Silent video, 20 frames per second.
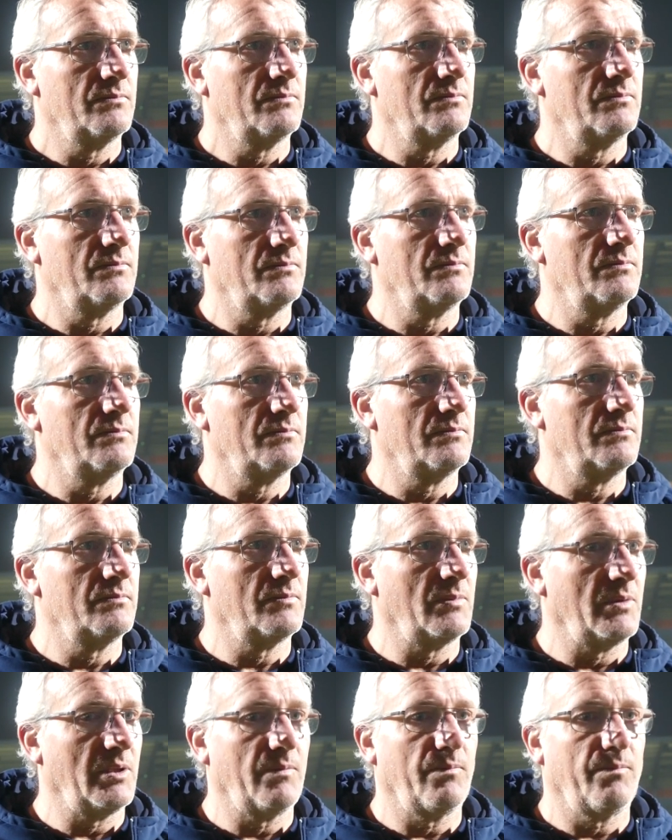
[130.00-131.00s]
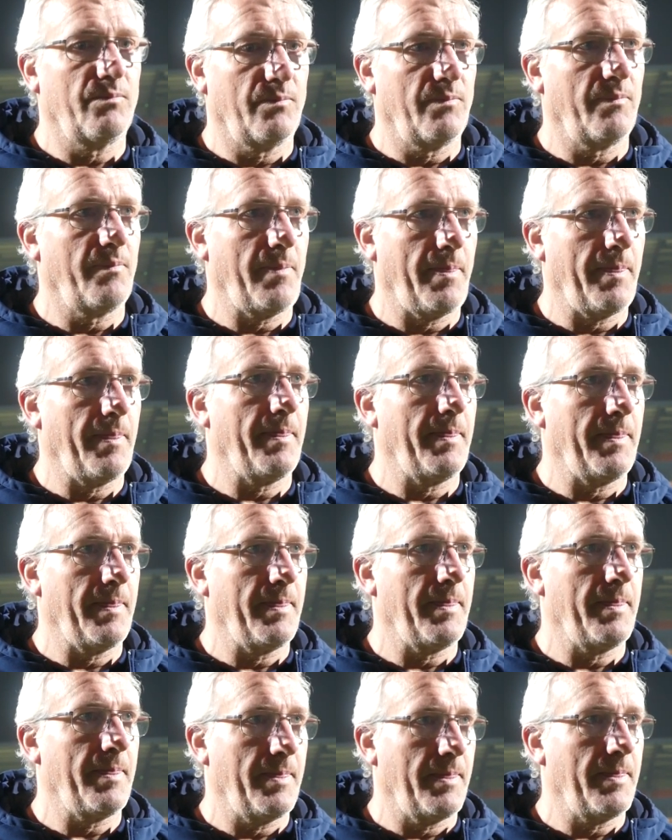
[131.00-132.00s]
an uphill battle to concede 2
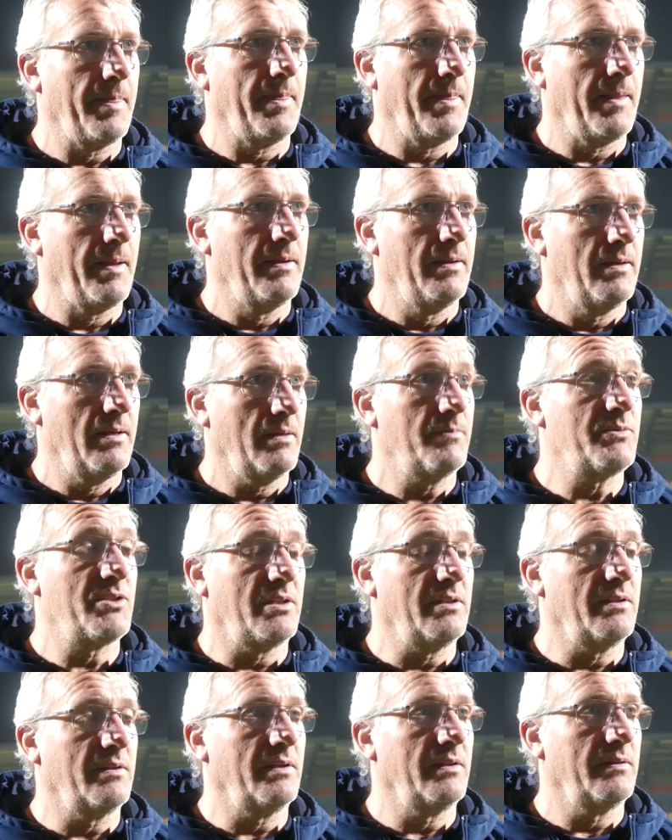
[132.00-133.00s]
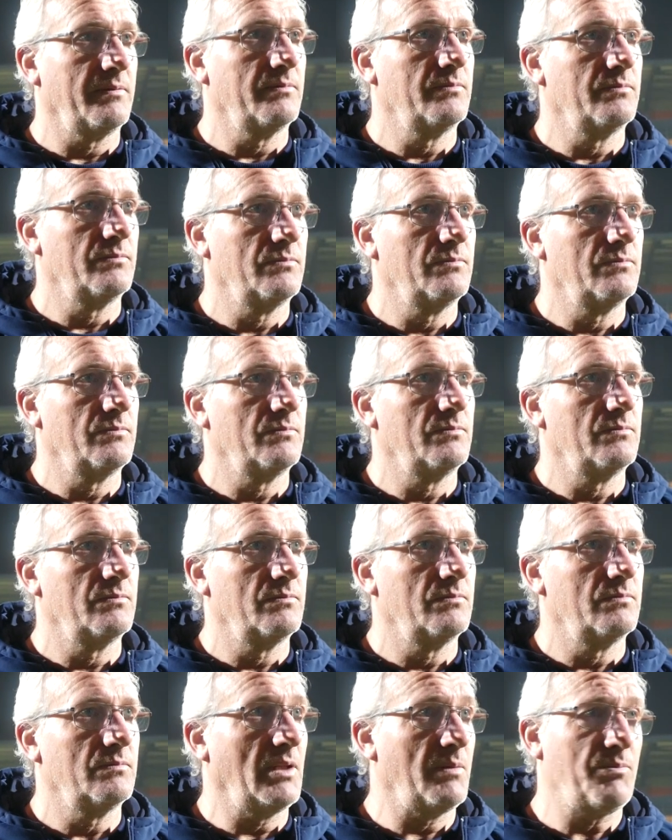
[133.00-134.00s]
sloppy goals. Absolutely. from our point
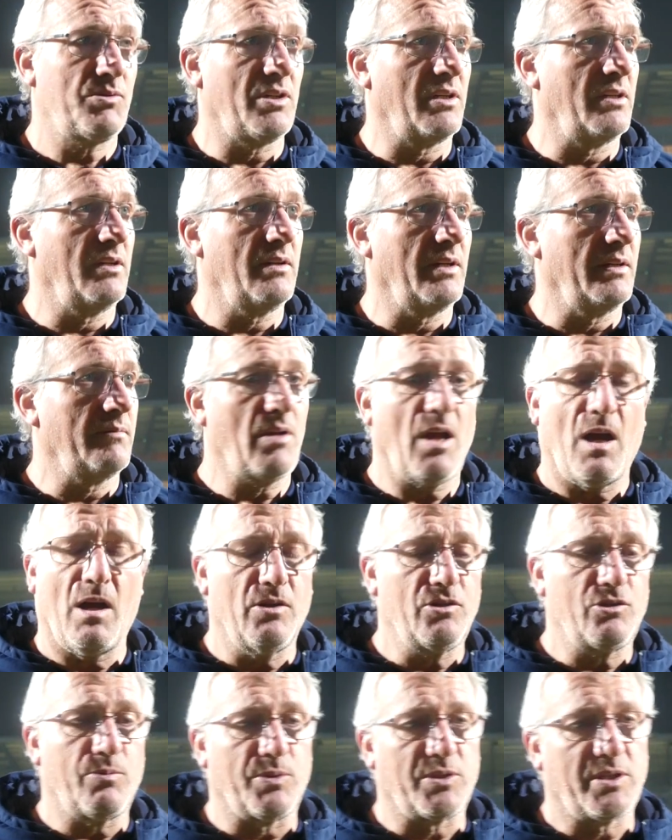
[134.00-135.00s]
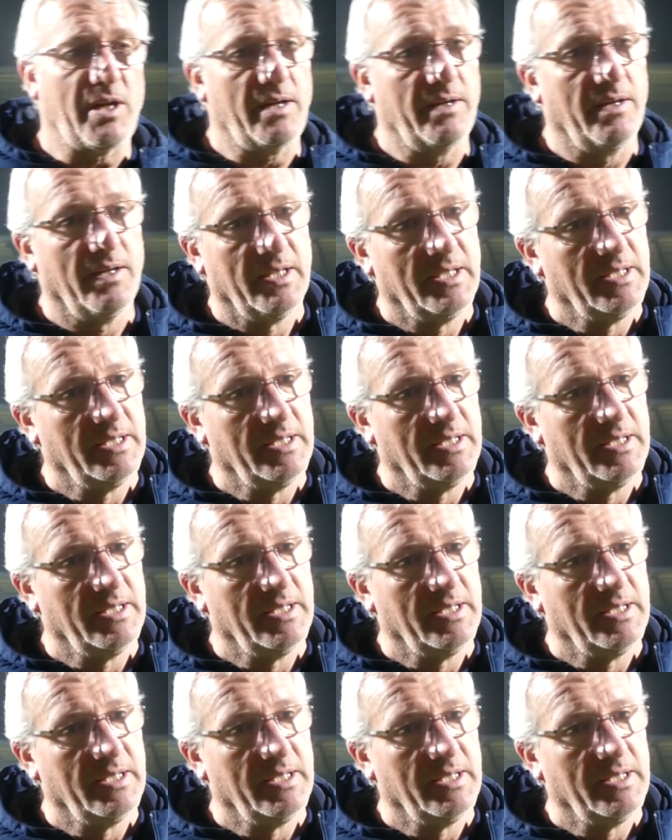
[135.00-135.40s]
of view, I guess. Absolutely. No, 100%.